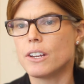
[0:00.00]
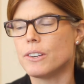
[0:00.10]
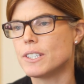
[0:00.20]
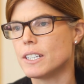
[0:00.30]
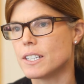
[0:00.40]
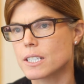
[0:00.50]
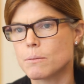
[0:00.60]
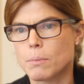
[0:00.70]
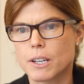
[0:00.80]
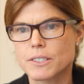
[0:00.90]
You see
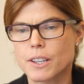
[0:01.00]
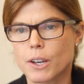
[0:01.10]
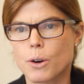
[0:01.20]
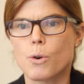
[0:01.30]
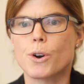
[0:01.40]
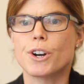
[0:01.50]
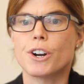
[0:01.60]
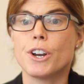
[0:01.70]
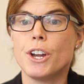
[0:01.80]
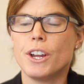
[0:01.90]
dust balls in the corner.